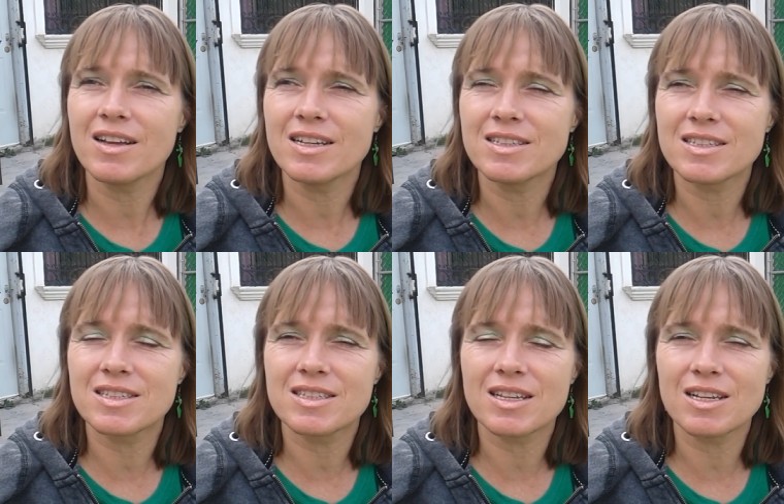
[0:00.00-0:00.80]

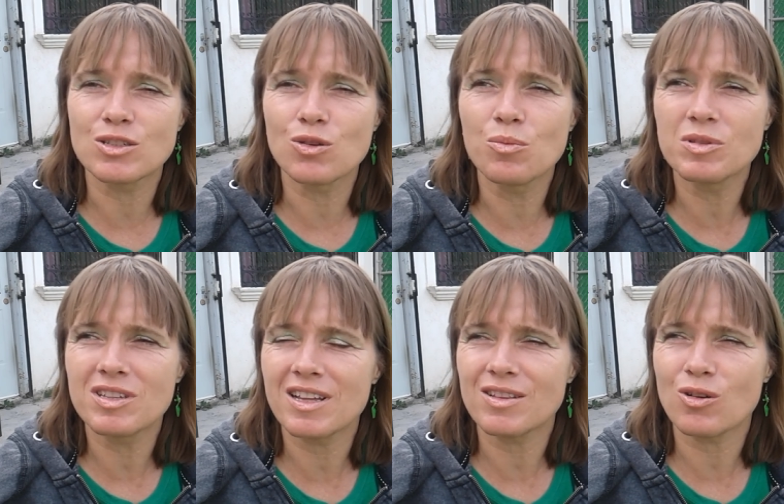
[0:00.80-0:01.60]
It's assumed
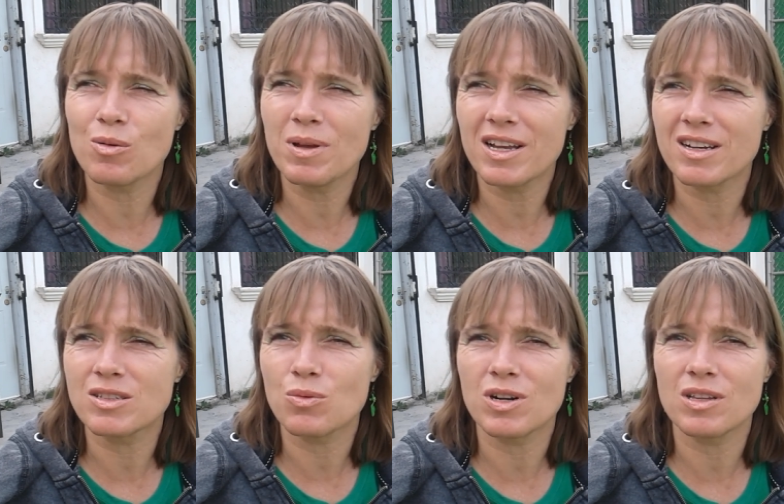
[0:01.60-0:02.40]
that
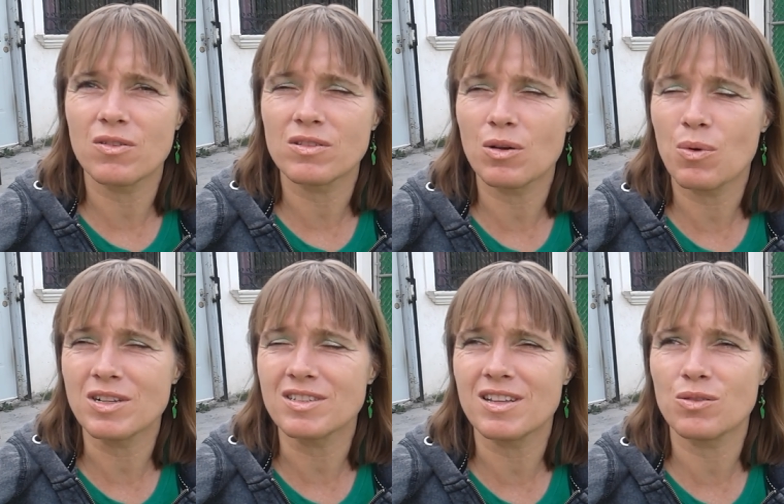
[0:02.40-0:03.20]
Olmecas were the
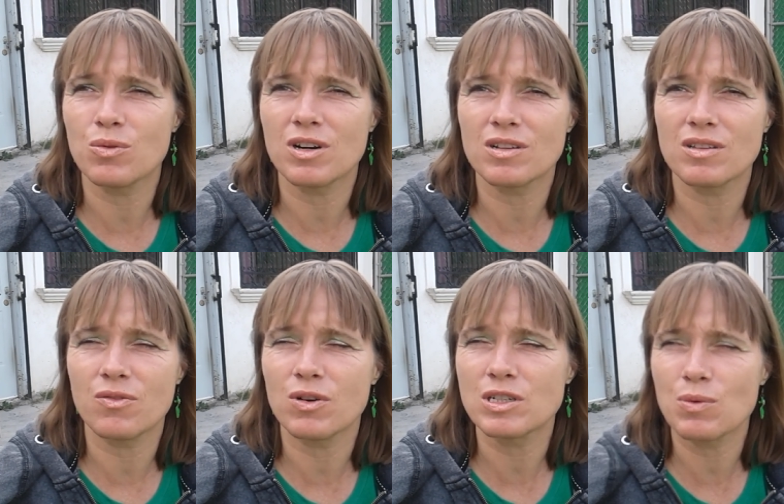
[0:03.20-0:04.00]
ones that were
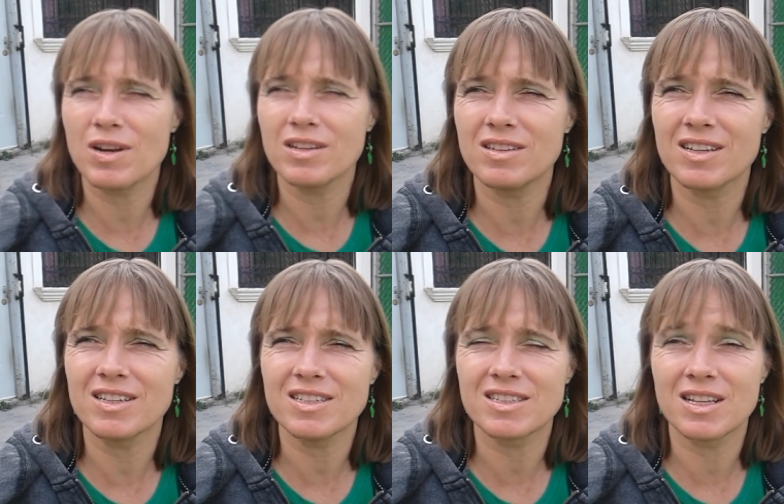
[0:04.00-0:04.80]
the first one
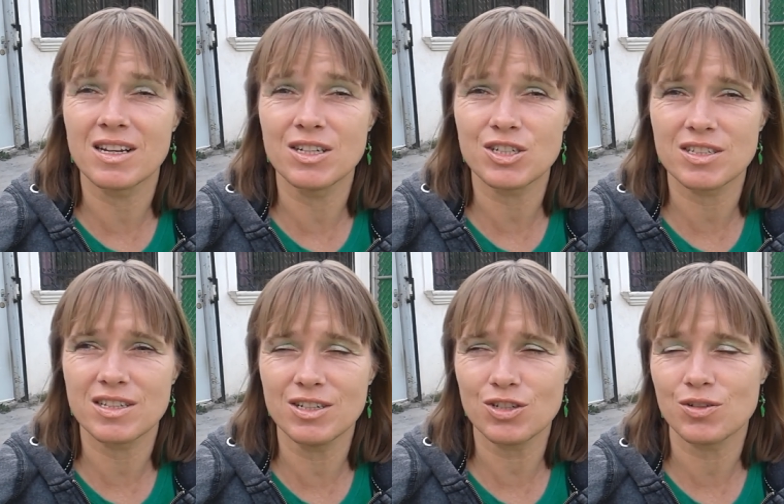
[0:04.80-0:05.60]
eating this delicious
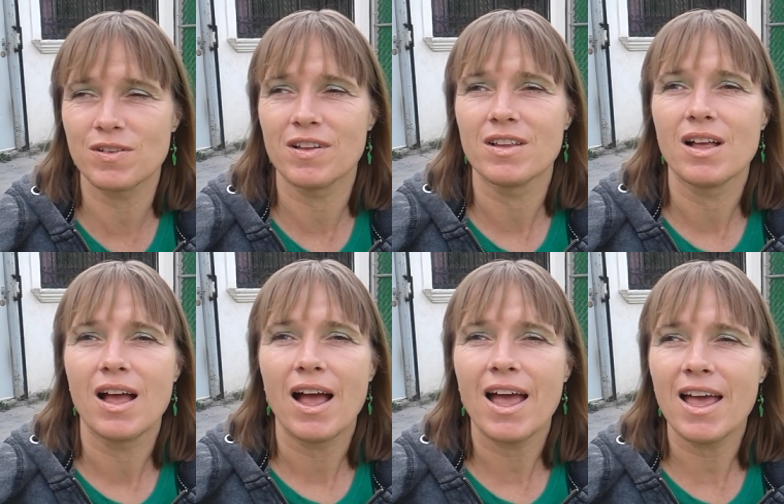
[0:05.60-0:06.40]
dish.
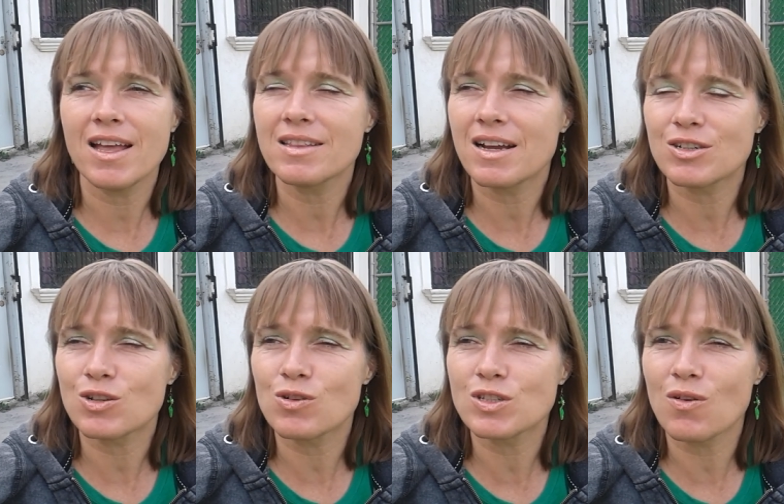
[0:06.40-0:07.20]
And
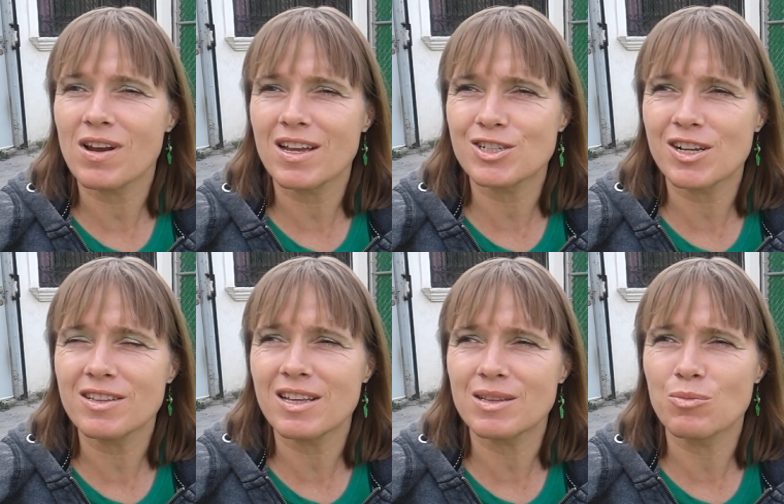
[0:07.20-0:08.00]
there's also a
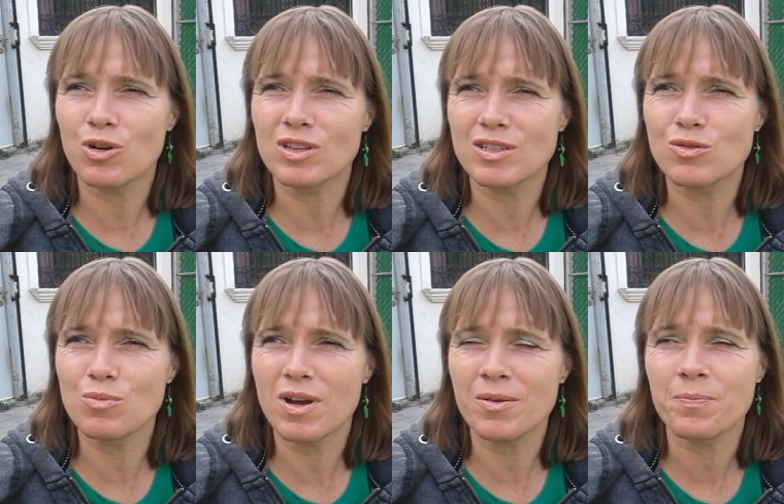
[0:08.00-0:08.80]
legend that
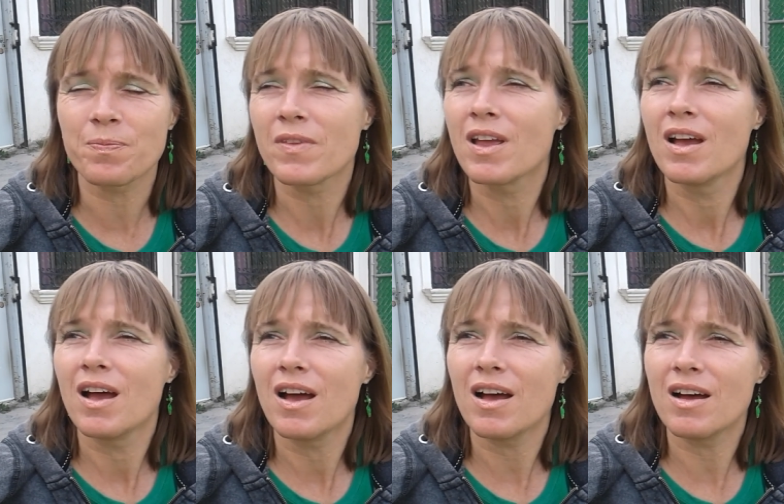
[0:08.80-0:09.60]
Moctezuma
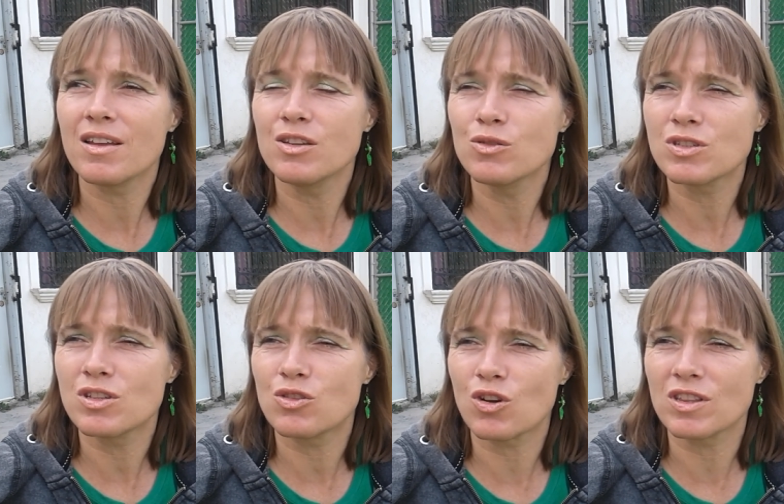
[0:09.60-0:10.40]

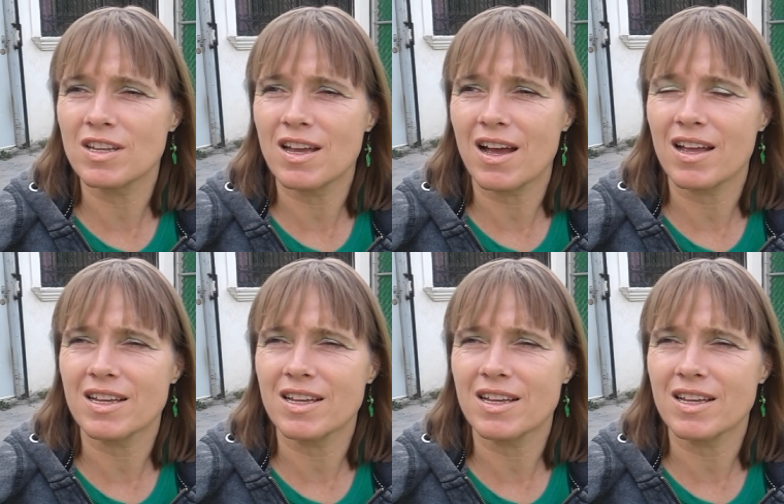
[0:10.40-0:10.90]
used tortilla